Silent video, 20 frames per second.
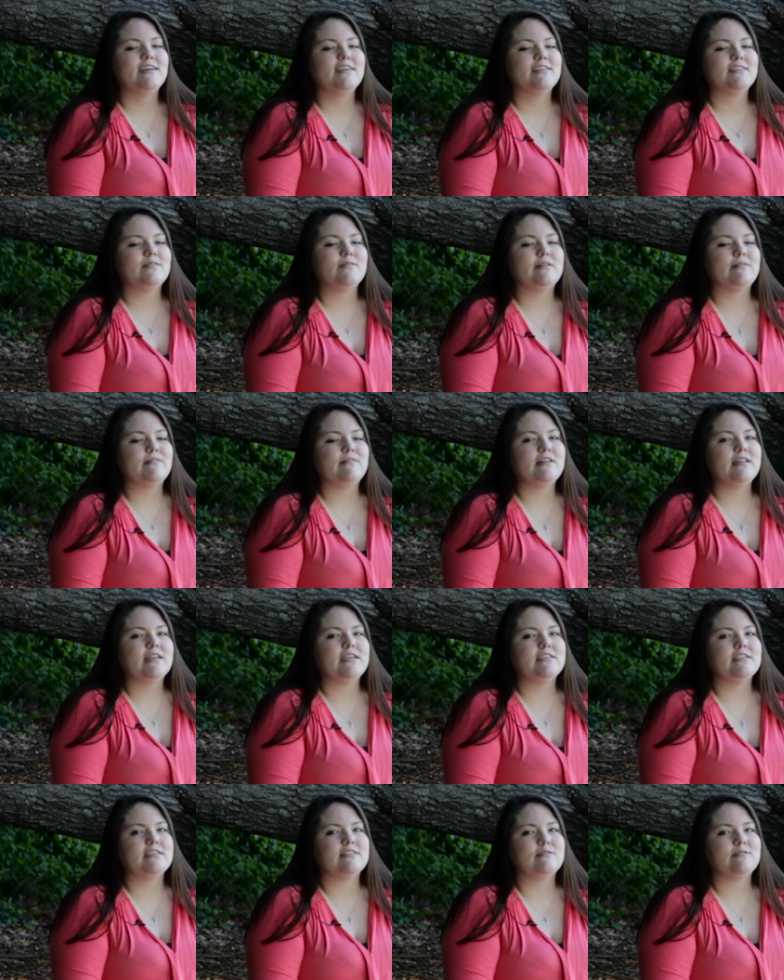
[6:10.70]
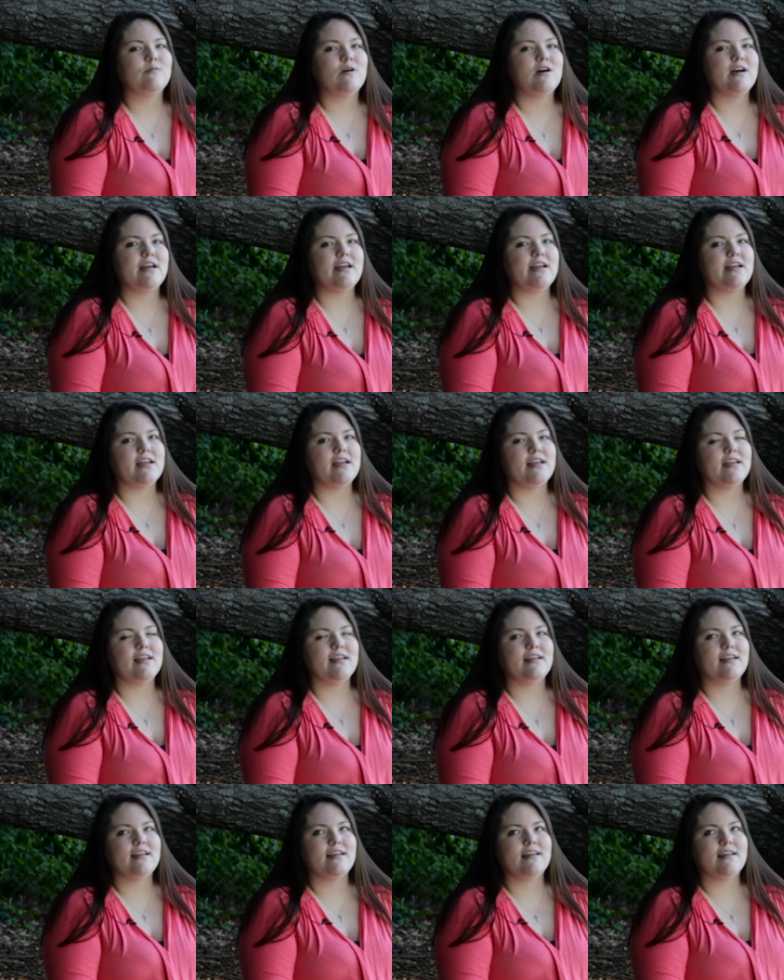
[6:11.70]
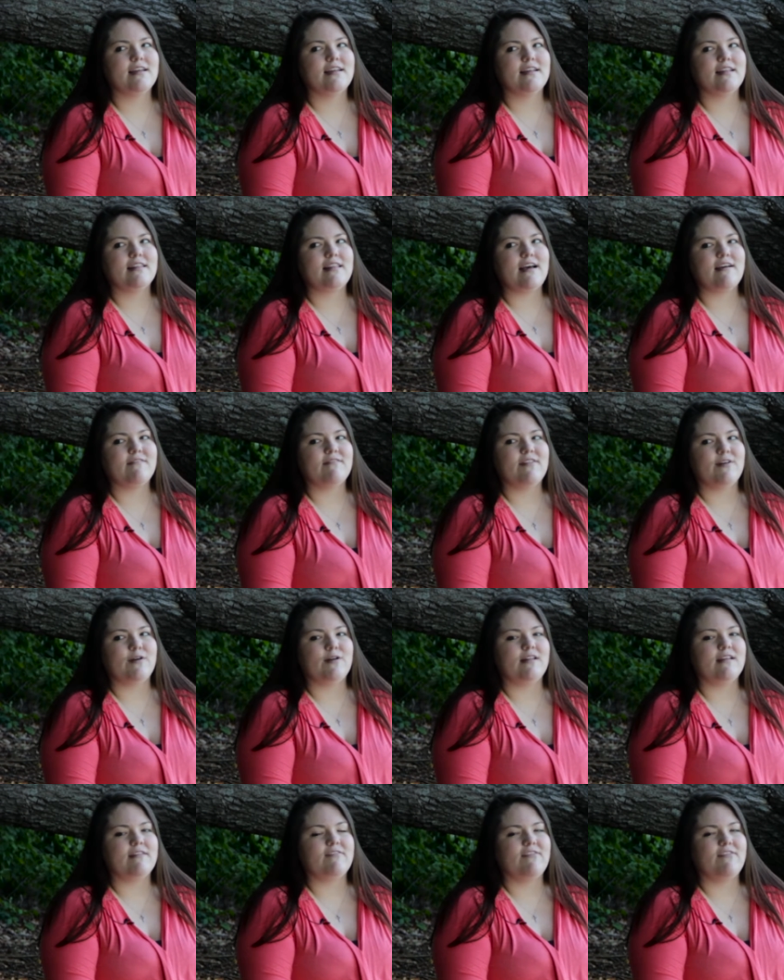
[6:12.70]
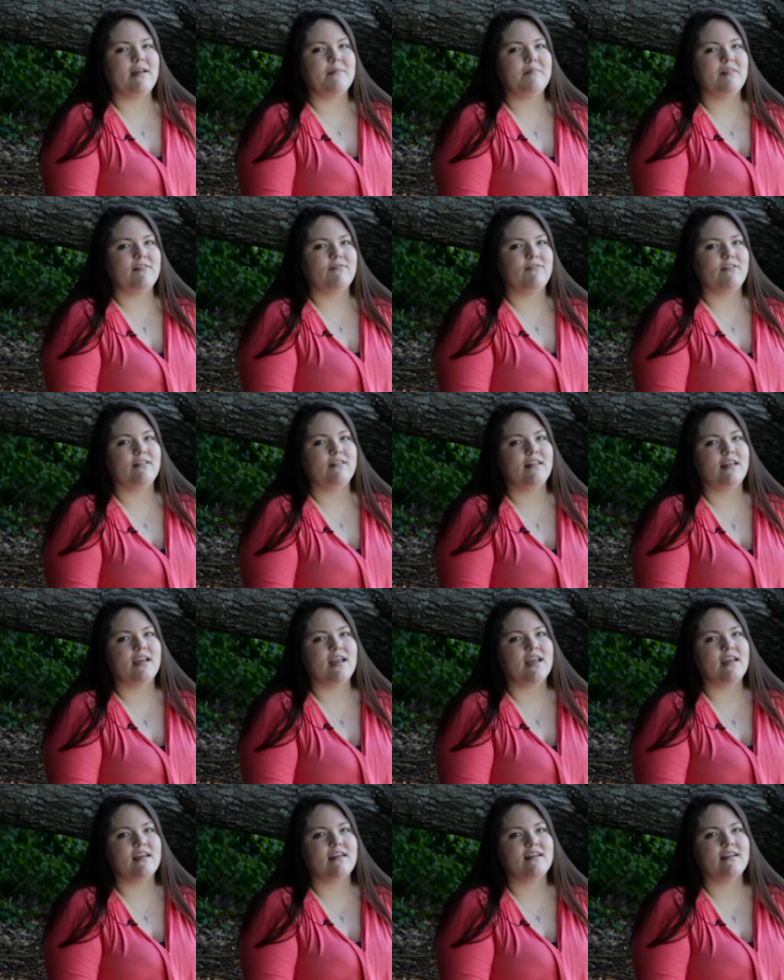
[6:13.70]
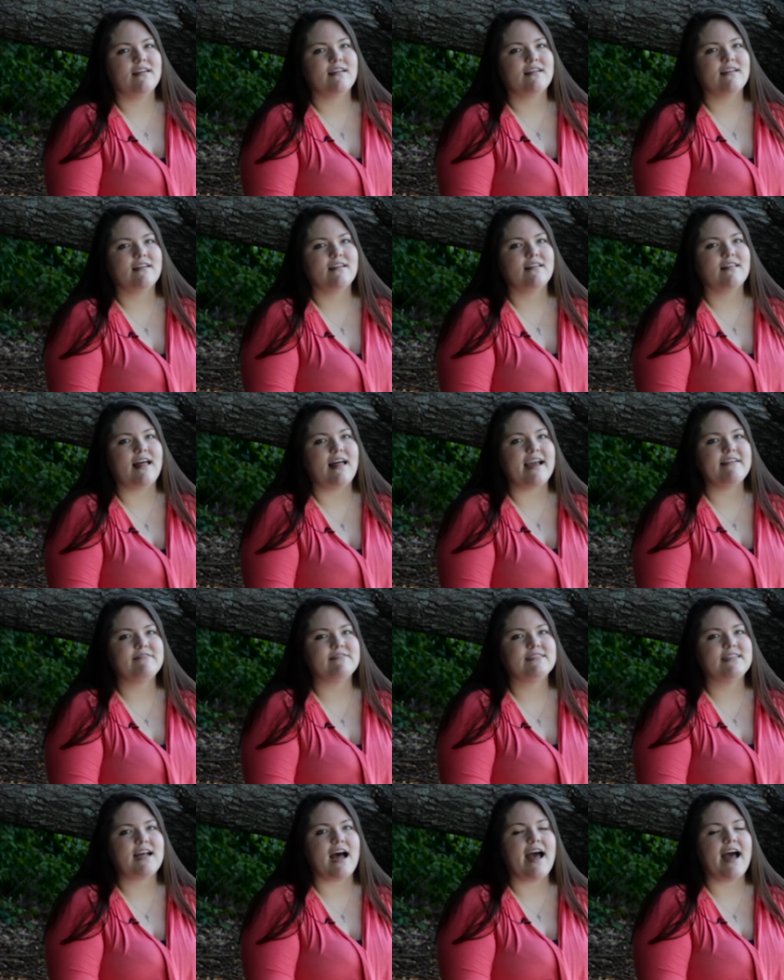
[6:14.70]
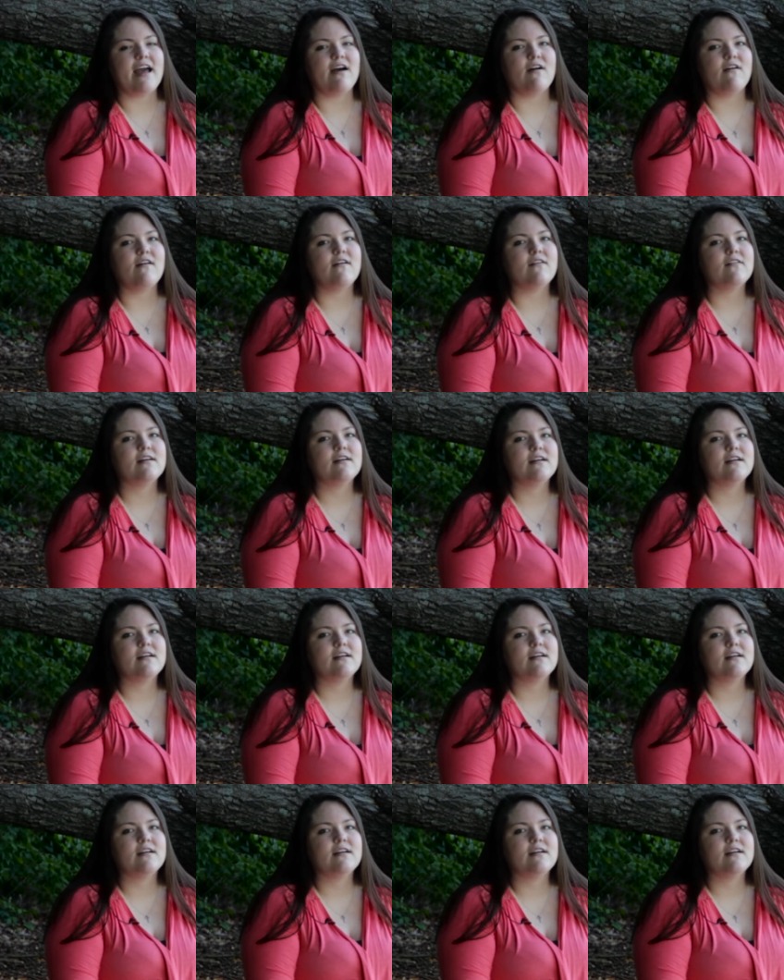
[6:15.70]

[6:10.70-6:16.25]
So we really just want that really family-friendly lifestyle.